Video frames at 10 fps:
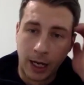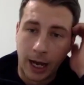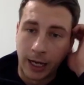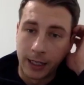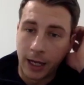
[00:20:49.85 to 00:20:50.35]

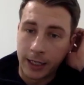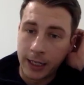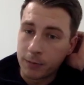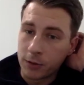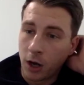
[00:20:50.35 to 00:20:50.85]
And
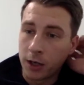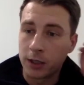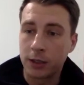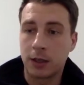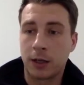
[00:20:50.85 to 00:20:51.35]
keep
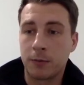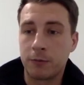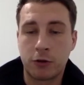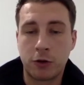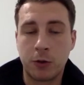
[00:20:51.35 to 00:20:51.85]
signing and
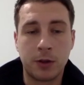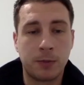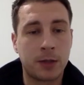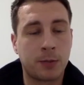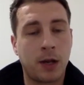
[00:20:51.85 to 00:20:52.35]
recruiting the
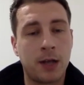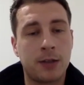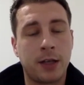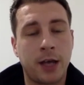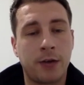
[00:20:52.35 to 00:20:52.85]
best players in
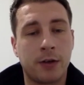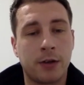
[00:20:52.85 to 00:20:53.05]
the area.